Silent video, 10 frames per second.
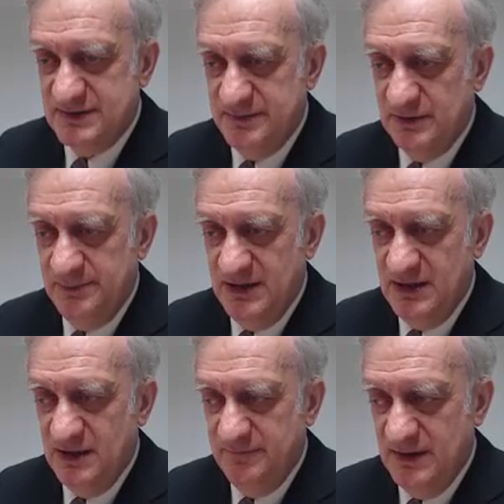will
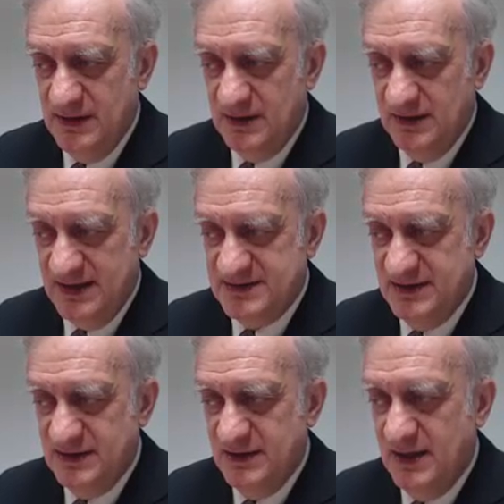be the
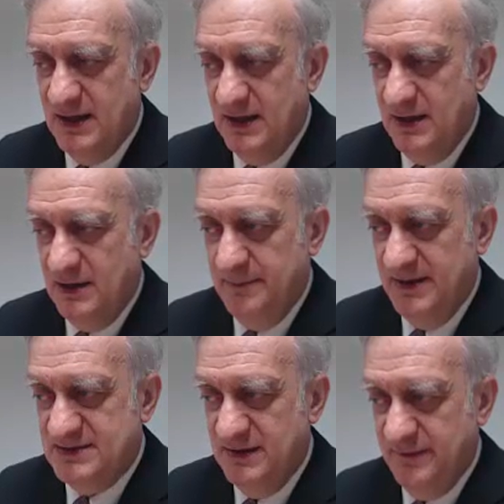classic
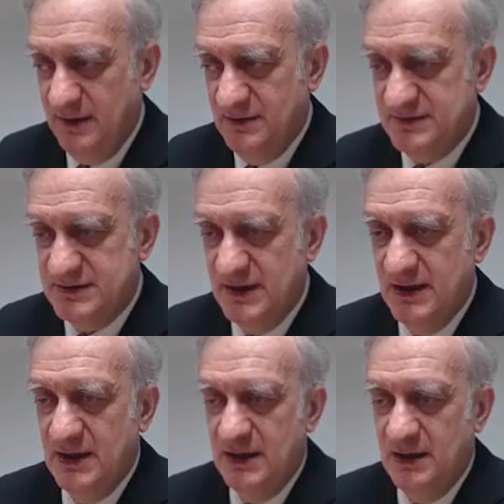passive house,
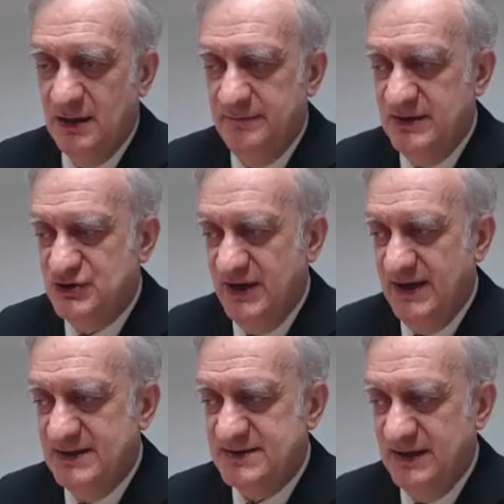which
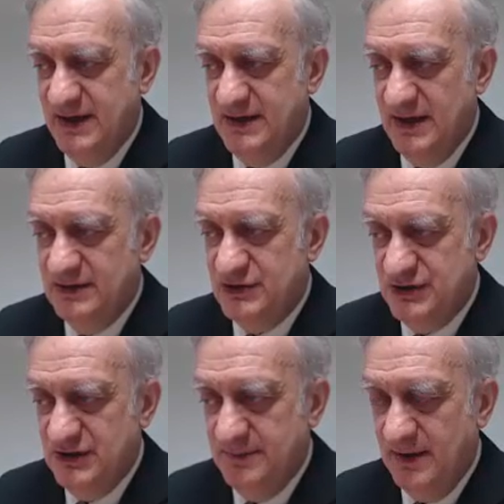has an
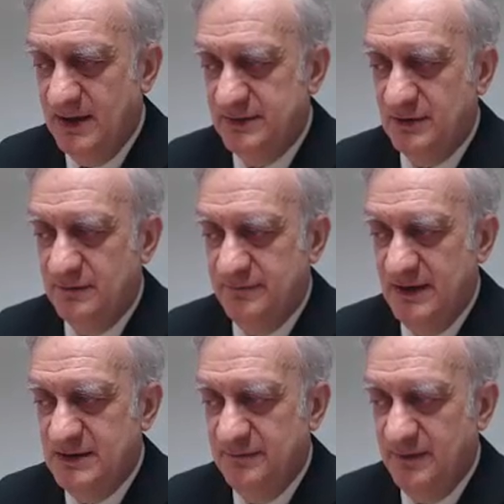energy demand of
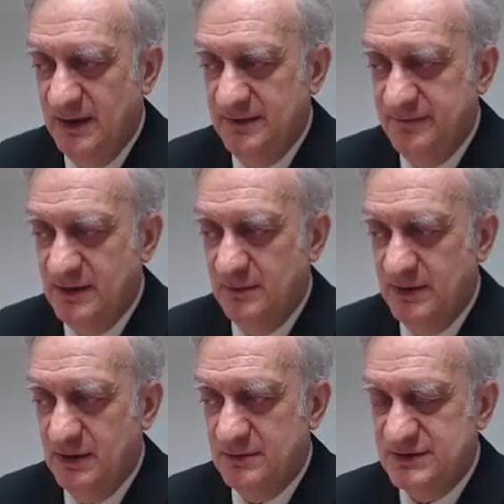85
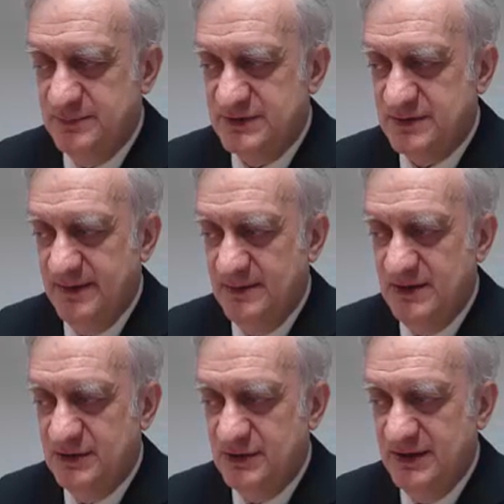kilowatt hours per square
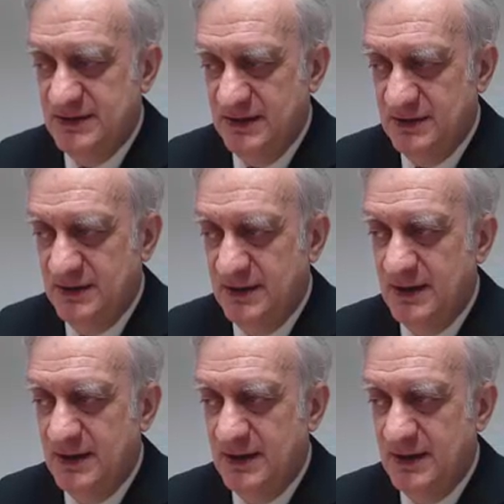meter and year,